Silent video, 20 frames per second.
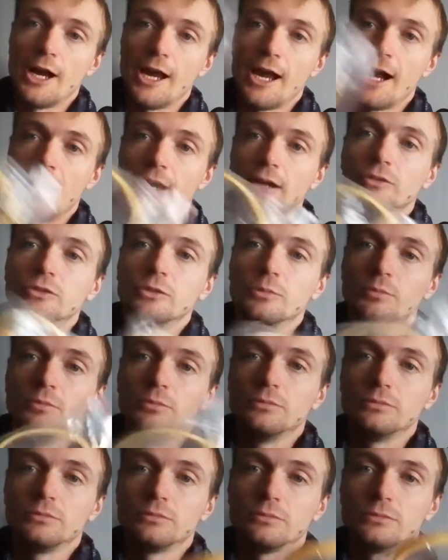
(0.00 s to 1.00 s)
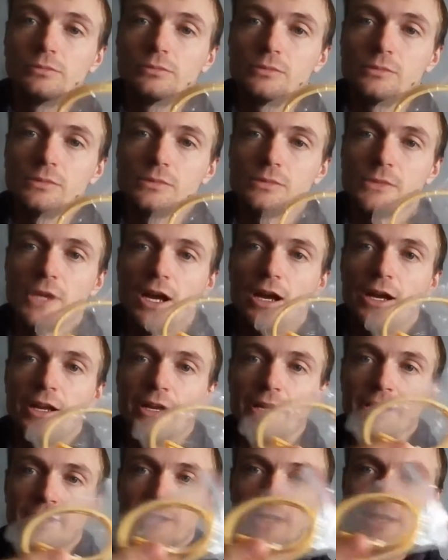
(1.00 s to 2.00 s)
have an
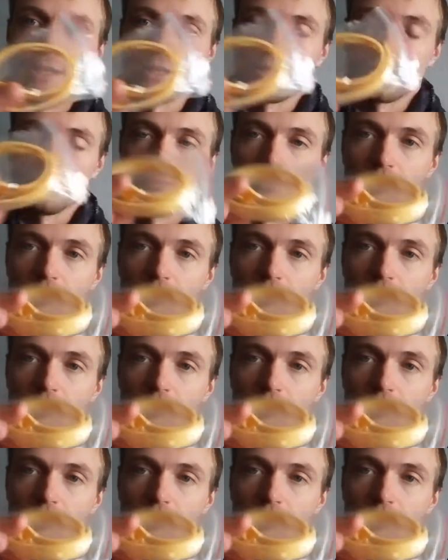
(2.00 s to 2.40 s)
insect.